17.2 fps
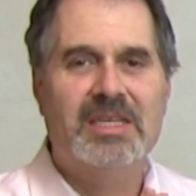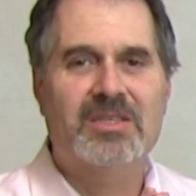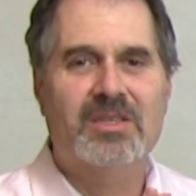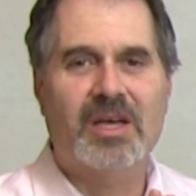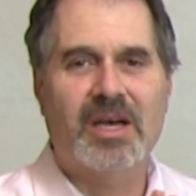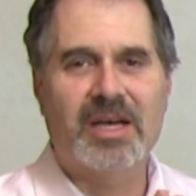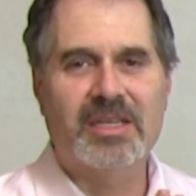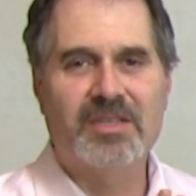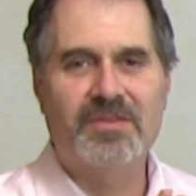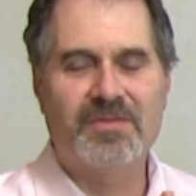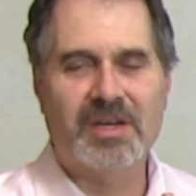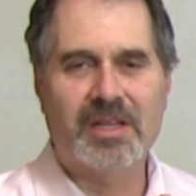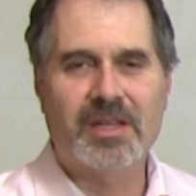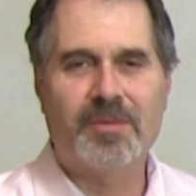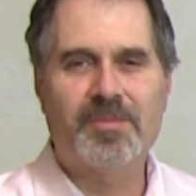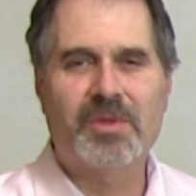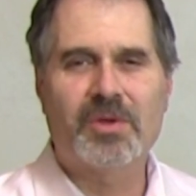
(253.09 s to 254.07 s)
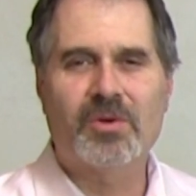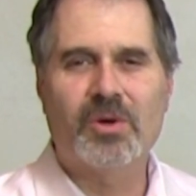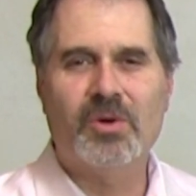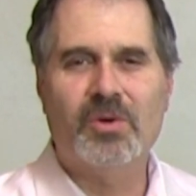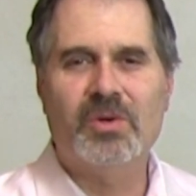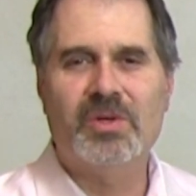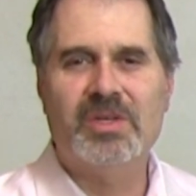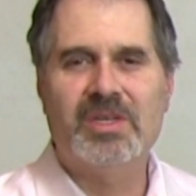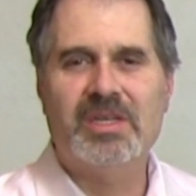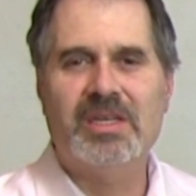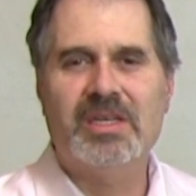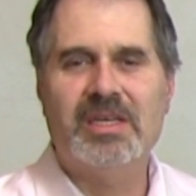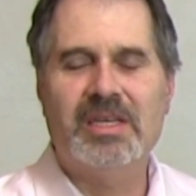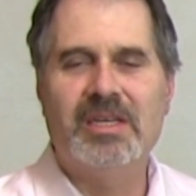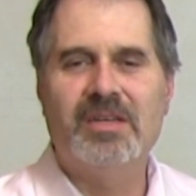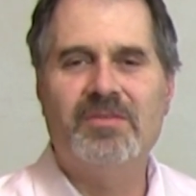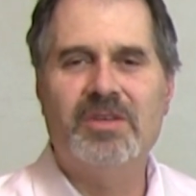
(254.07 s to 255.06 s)
uh, develop their own
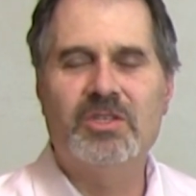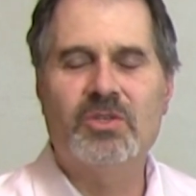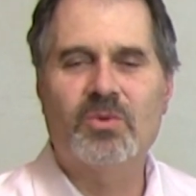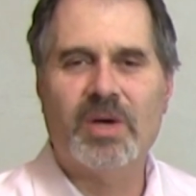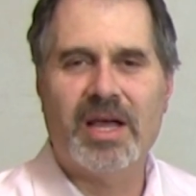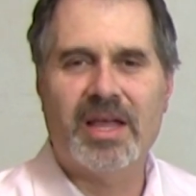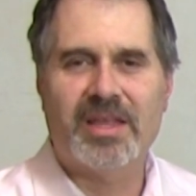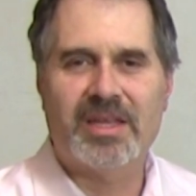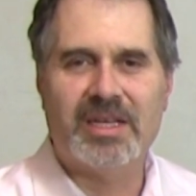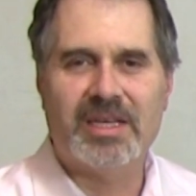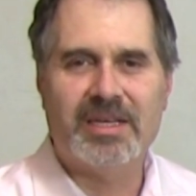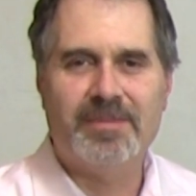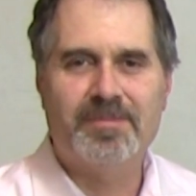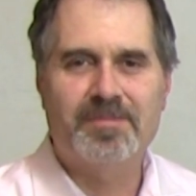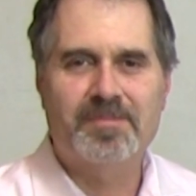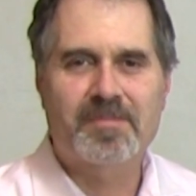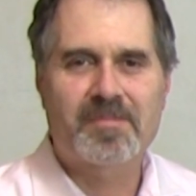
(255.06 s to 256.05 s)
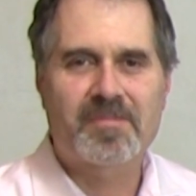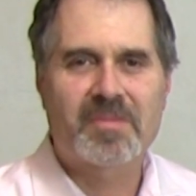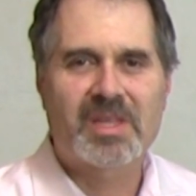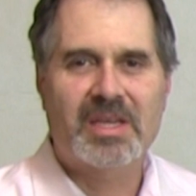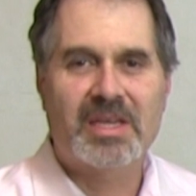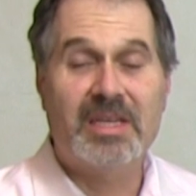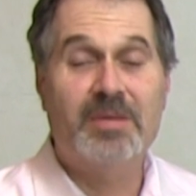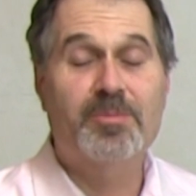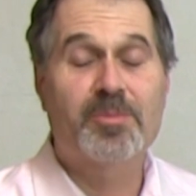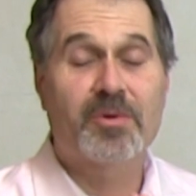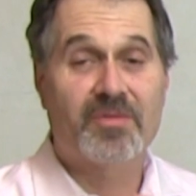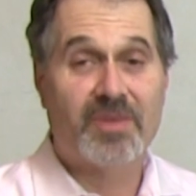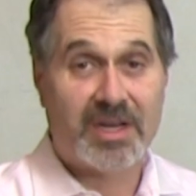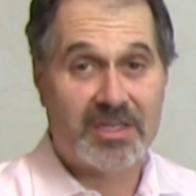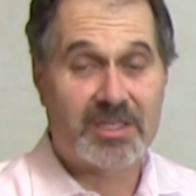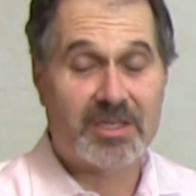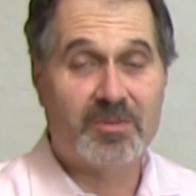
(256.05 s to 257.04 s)
individuality.
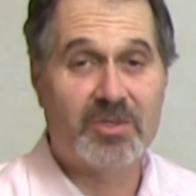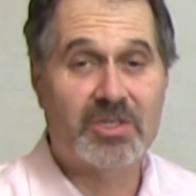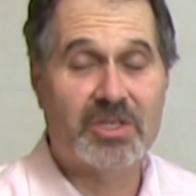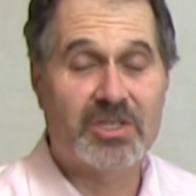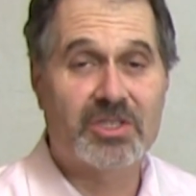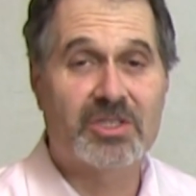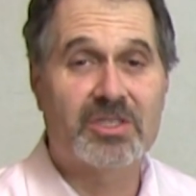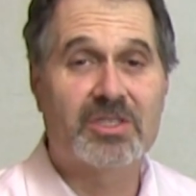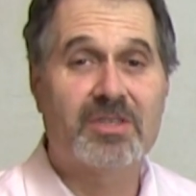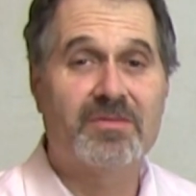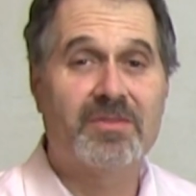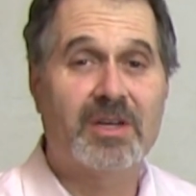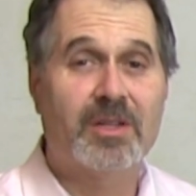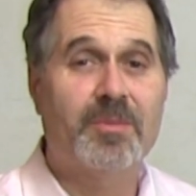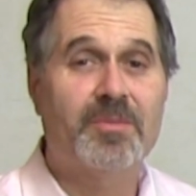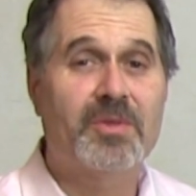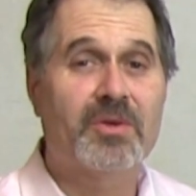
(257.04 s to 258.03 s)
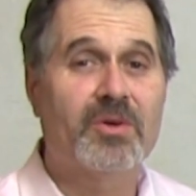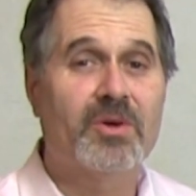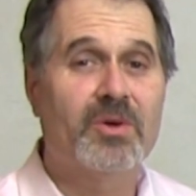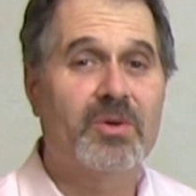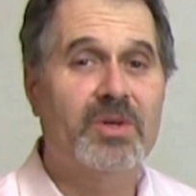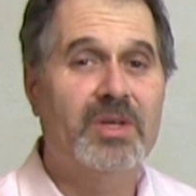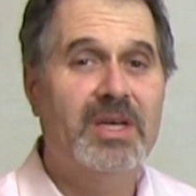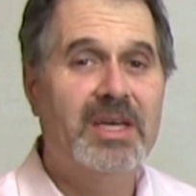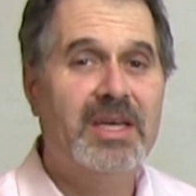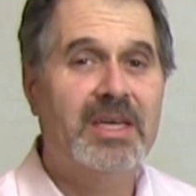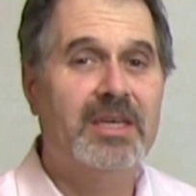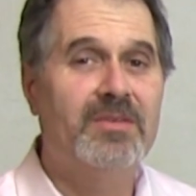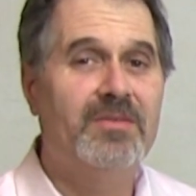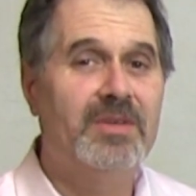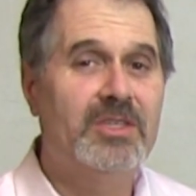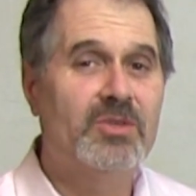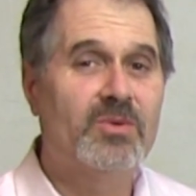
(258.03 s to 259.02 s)
Improvising musicians develop their own
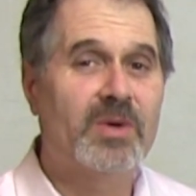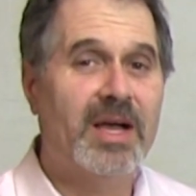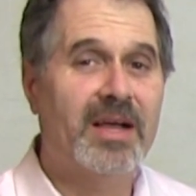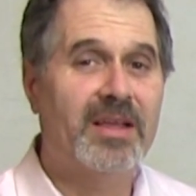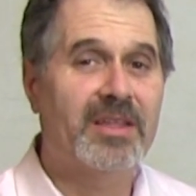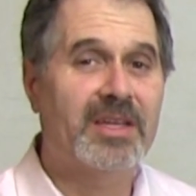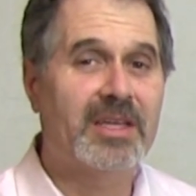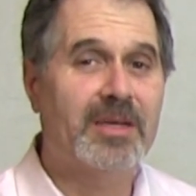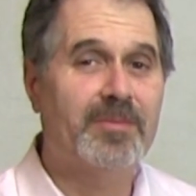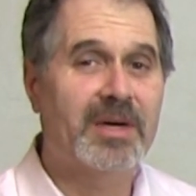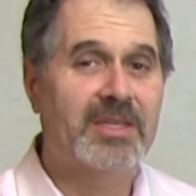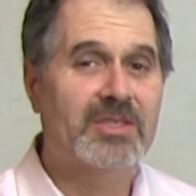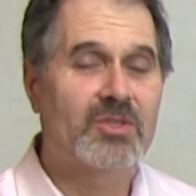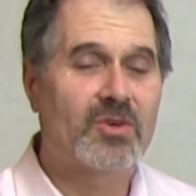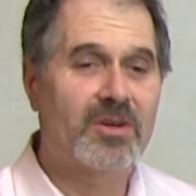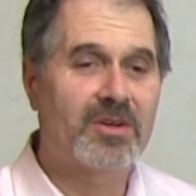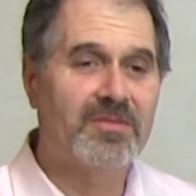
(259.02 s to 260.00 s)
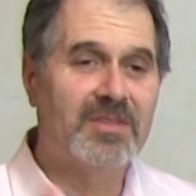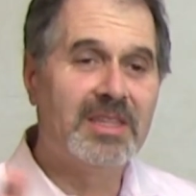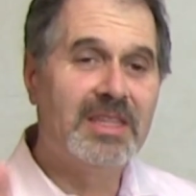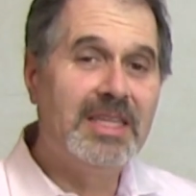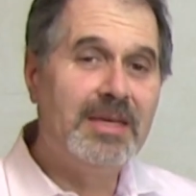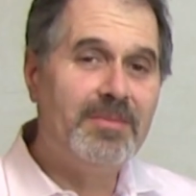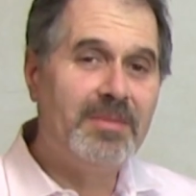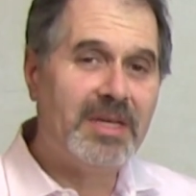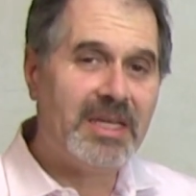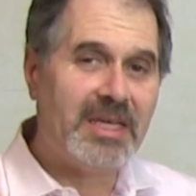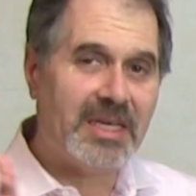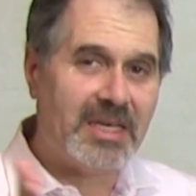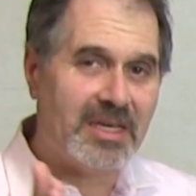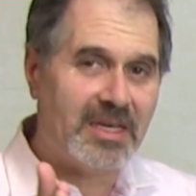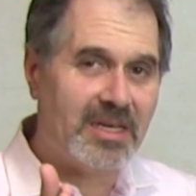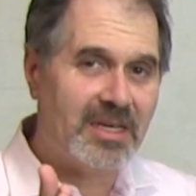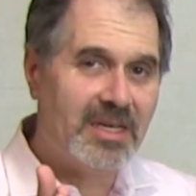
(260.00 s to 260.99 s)
individuality by sort of
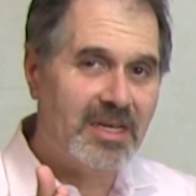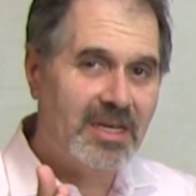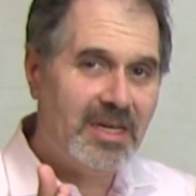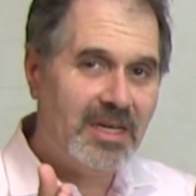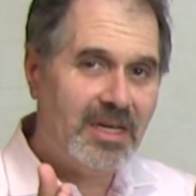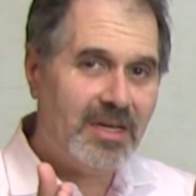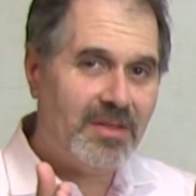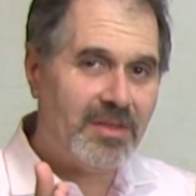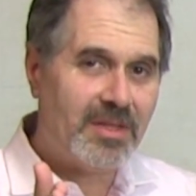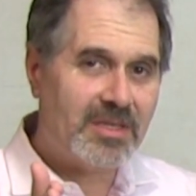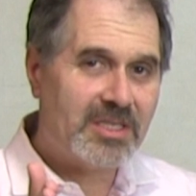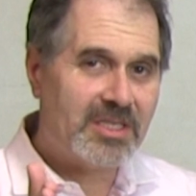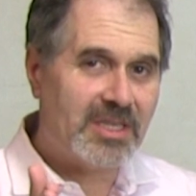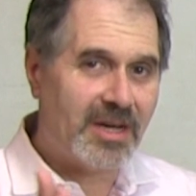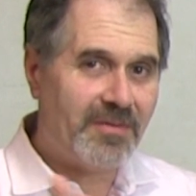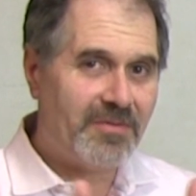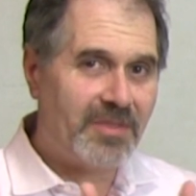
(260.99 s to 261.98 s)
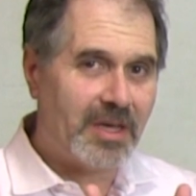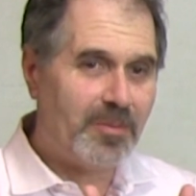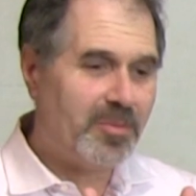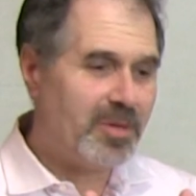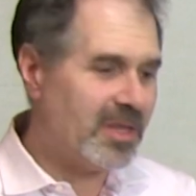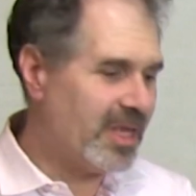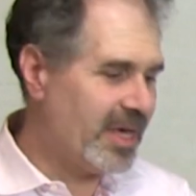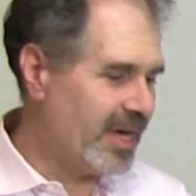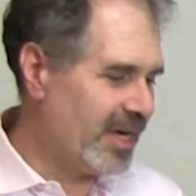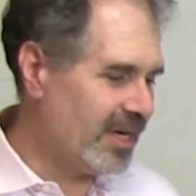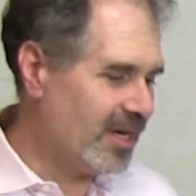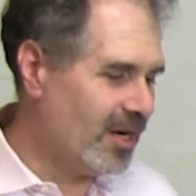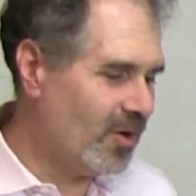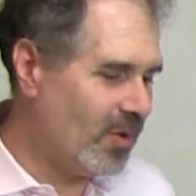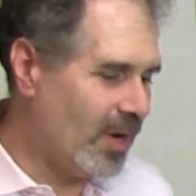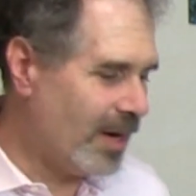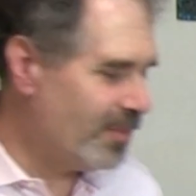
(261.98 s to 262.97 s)
limiting the stuff they play.
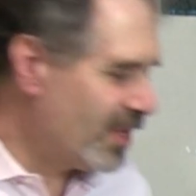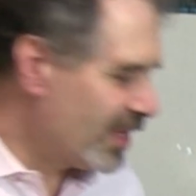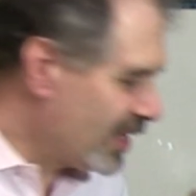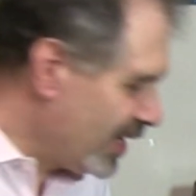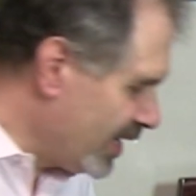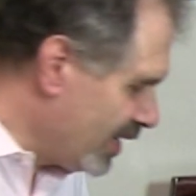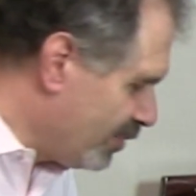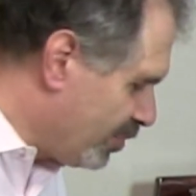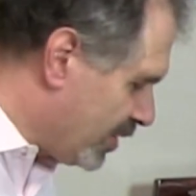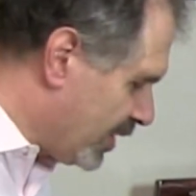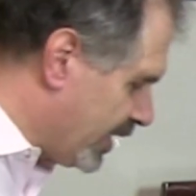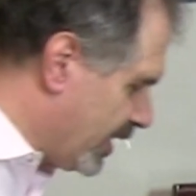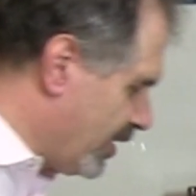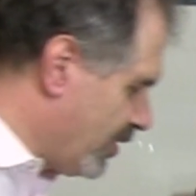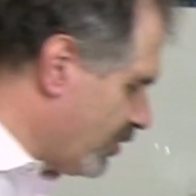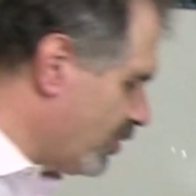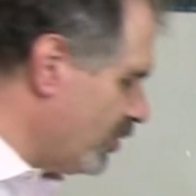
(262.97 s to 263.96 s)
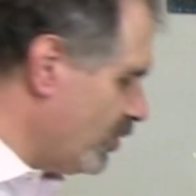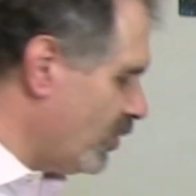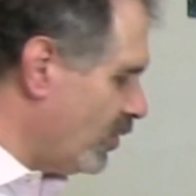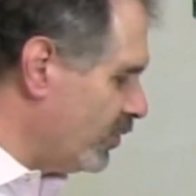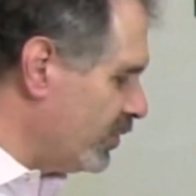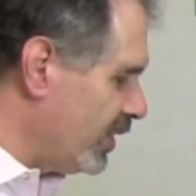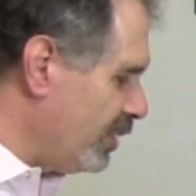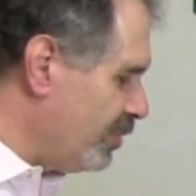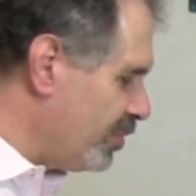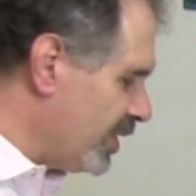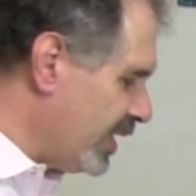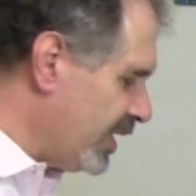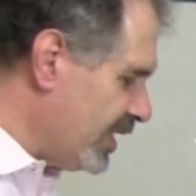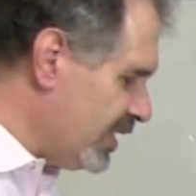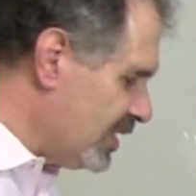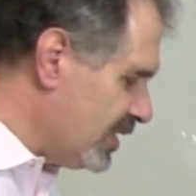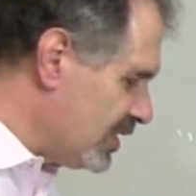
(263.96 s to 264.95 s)
Oh, I'm the kind of player who only
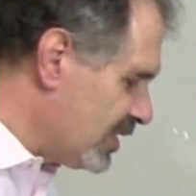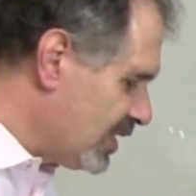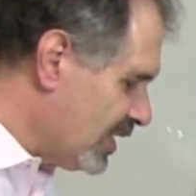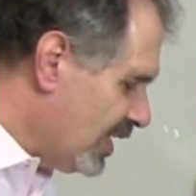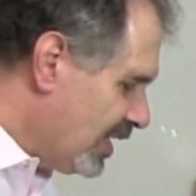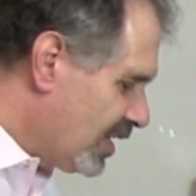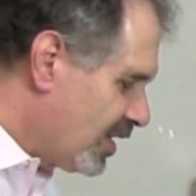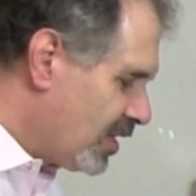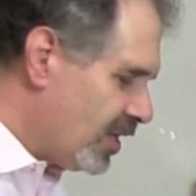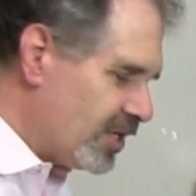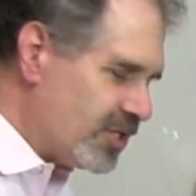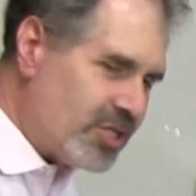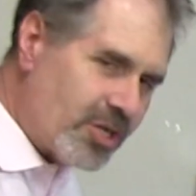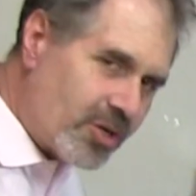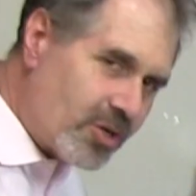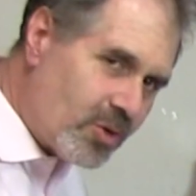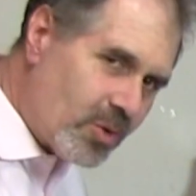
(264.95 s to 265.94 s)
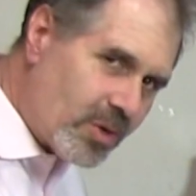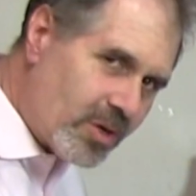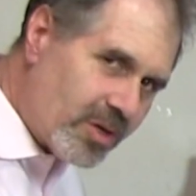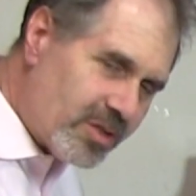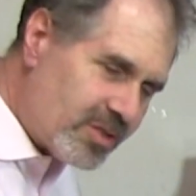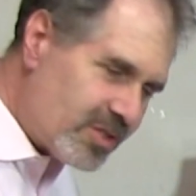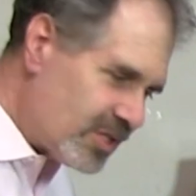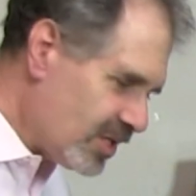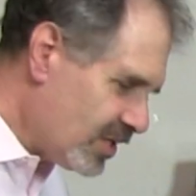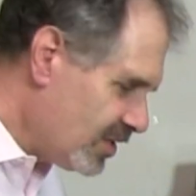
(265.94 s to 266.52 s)
plays cluster chords.